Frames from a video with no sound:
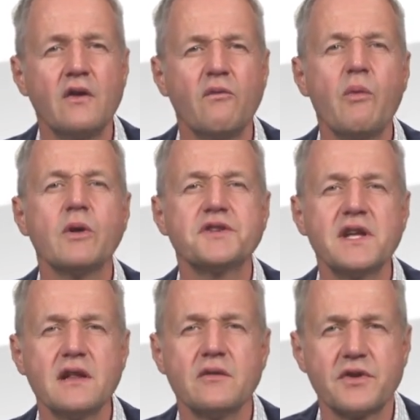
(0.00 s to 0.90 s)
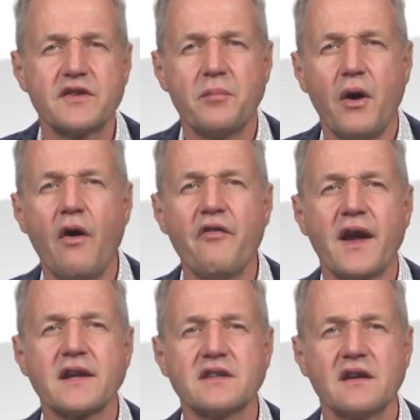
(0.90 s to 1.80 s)
We will deal with the power
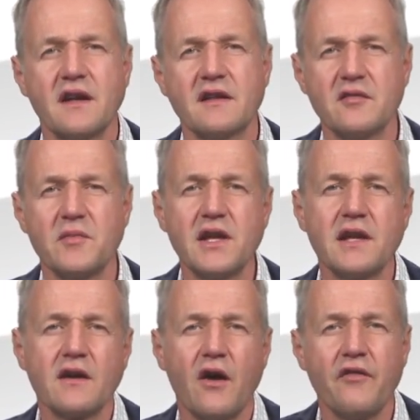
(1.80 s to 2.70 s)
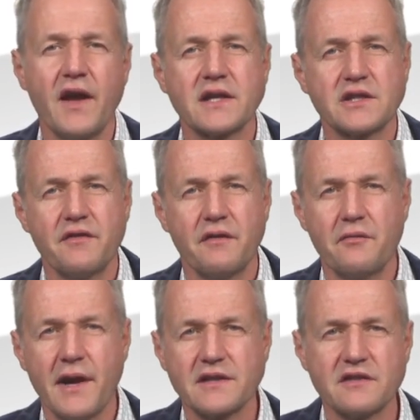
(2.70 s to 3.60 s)
factor and the meaning of active
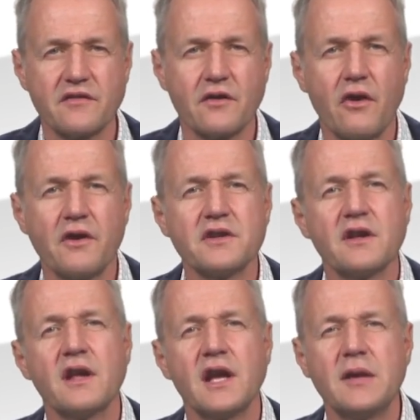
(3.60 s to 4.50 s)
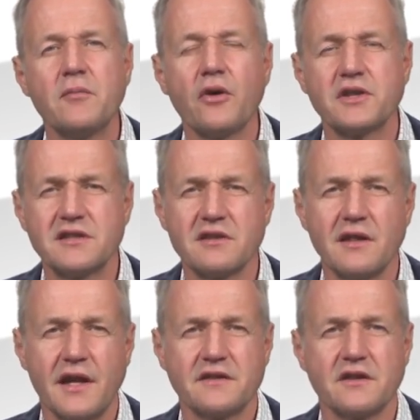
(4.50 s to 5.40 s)
and reactive current in more
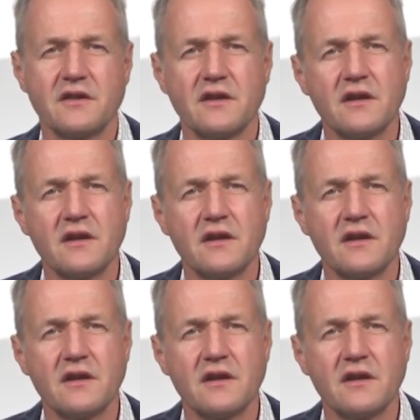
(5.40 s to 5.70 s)
detail later.